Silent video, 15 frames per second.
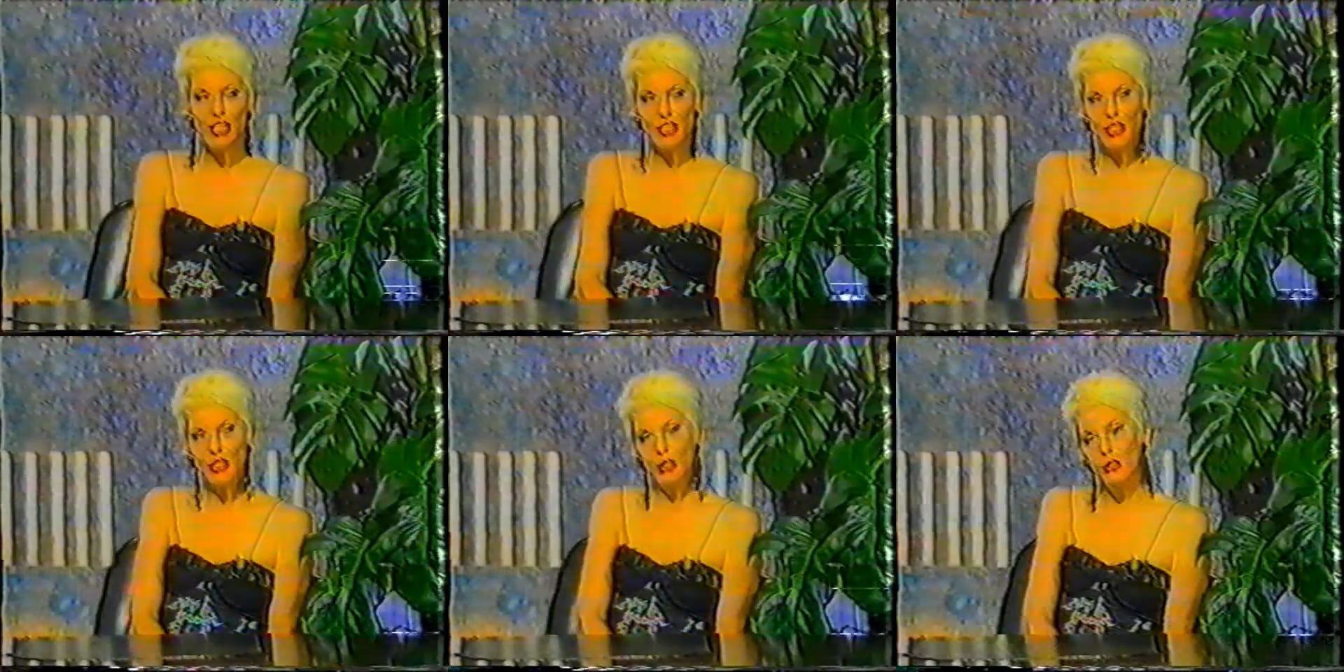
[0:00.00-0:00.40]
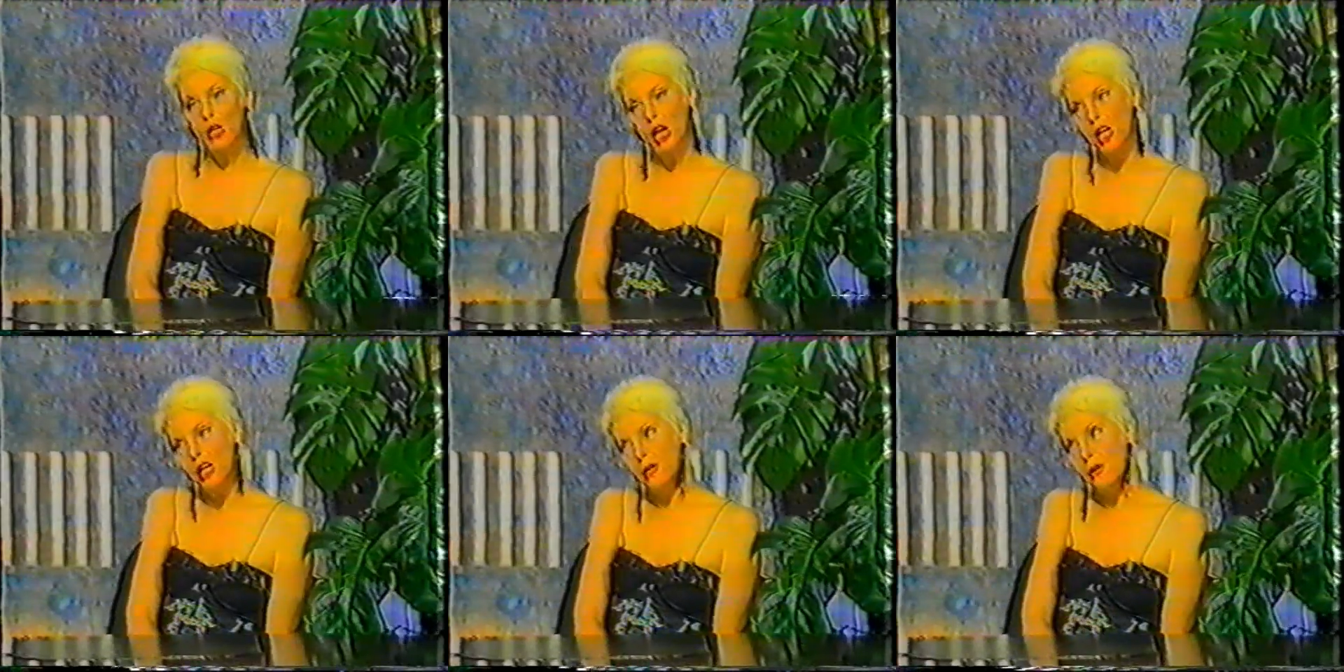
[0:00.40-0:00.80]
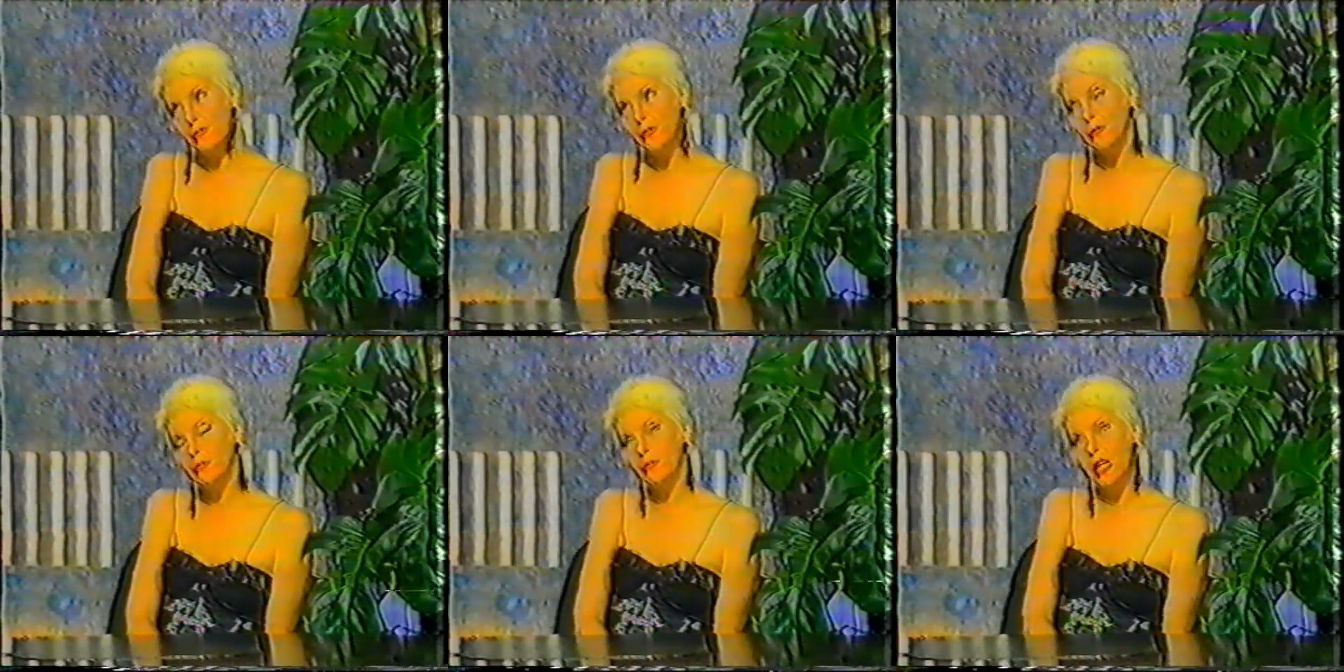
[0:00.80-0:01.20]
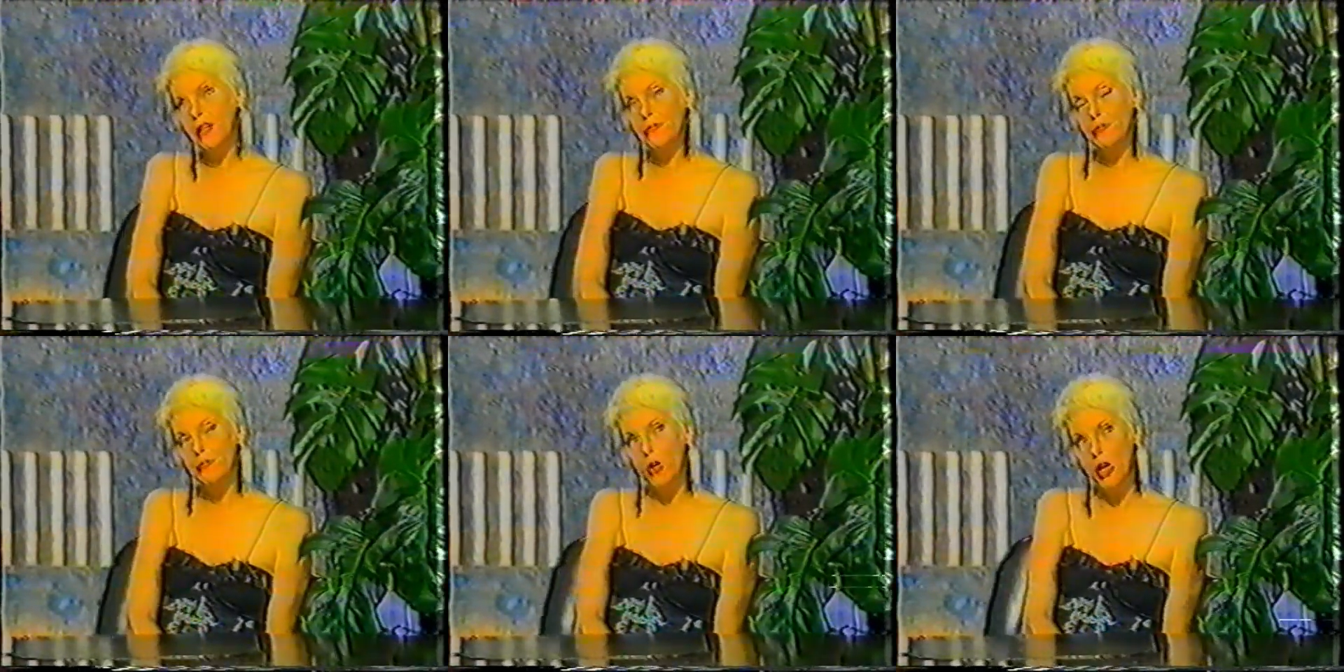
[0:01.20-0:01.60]
to do, um,
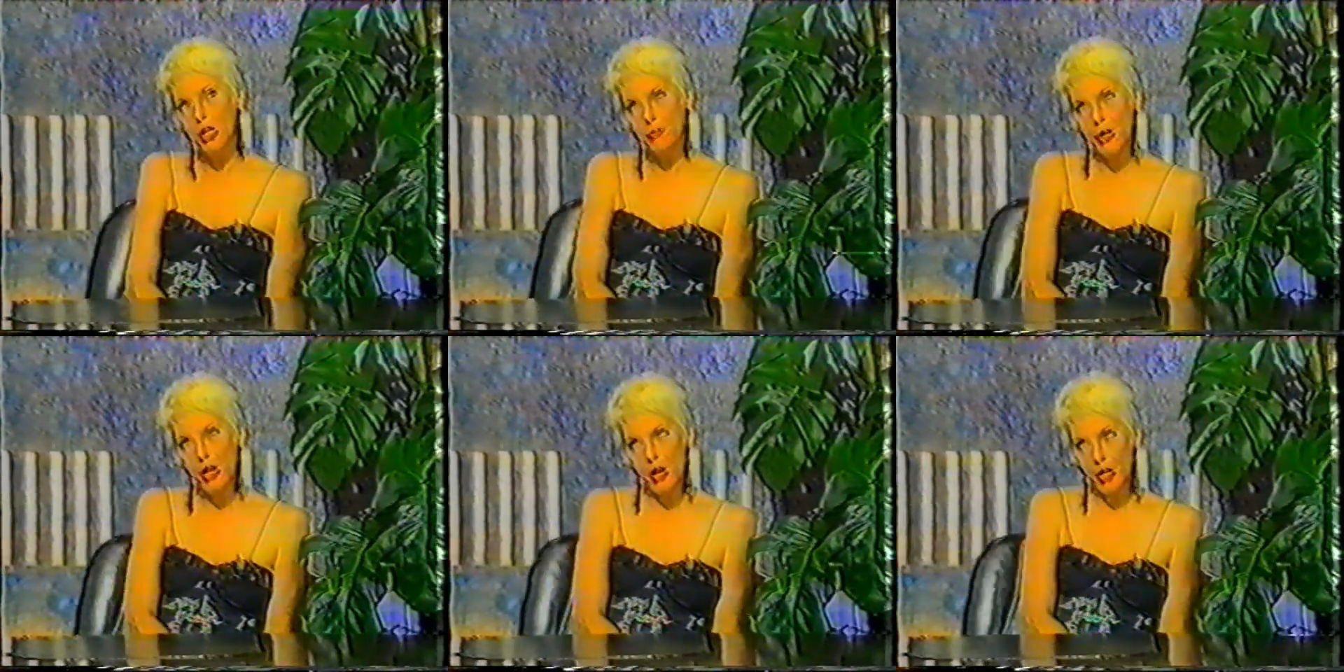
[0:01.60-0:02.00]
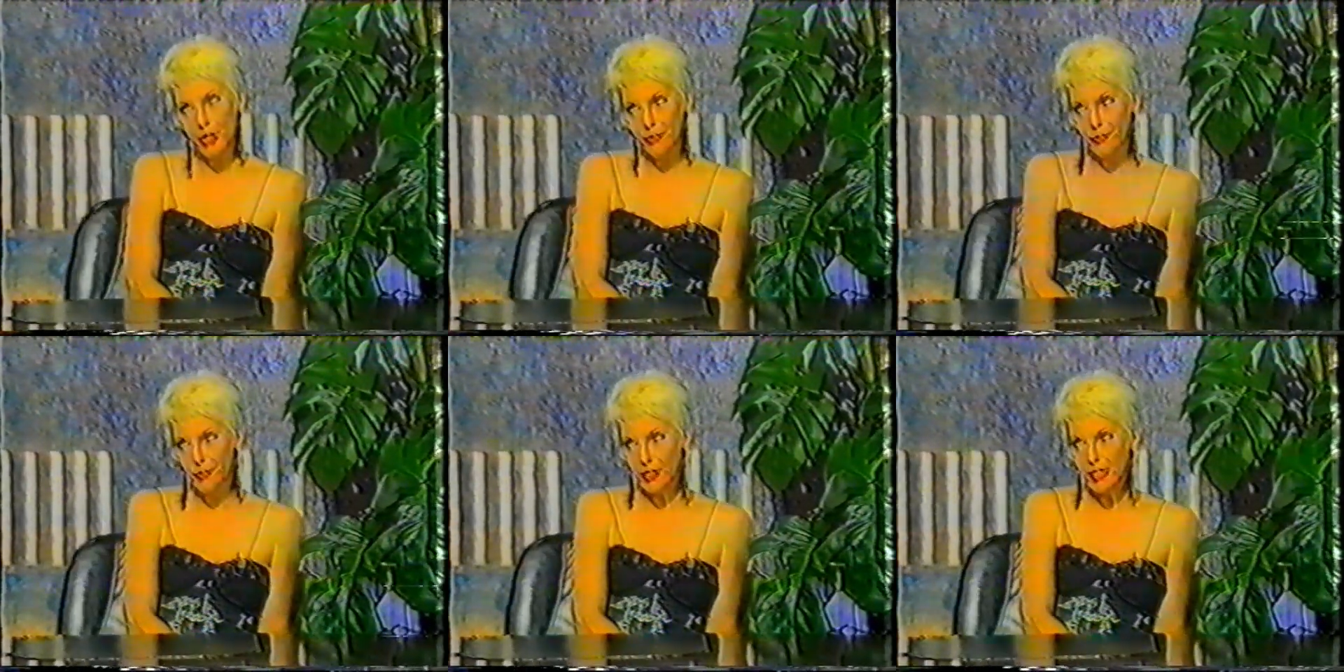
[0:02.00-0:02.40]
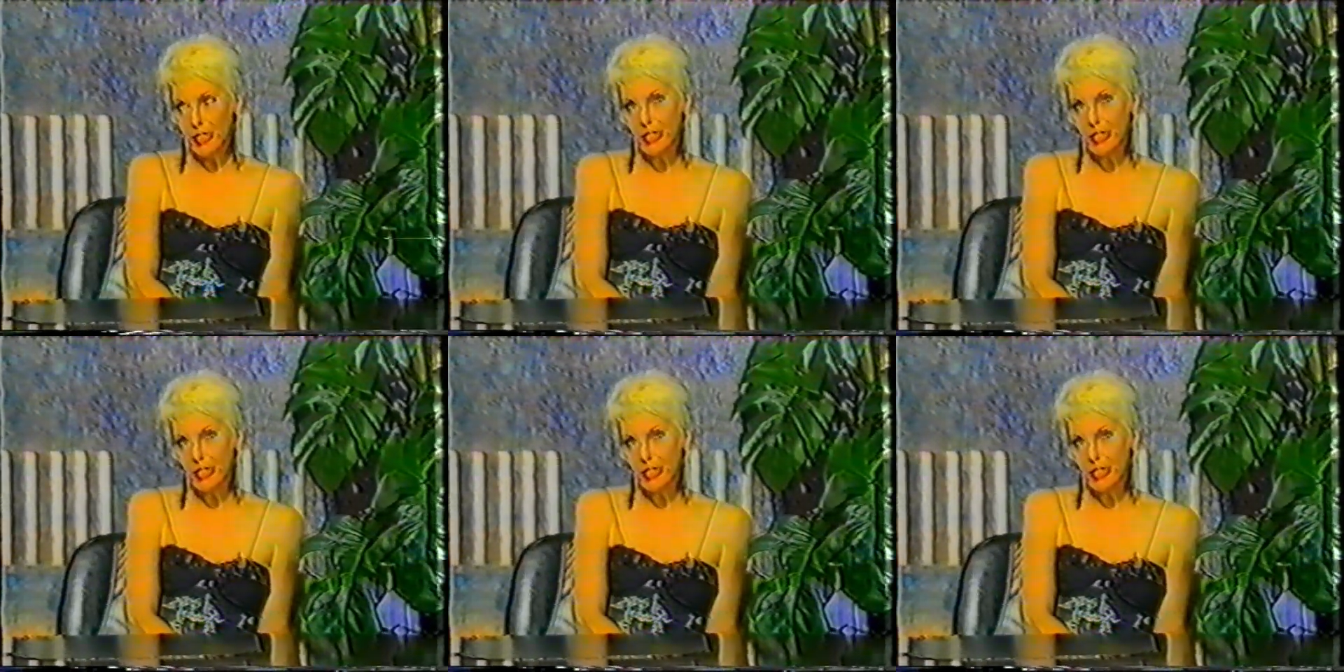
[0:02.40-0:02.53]
my autobiography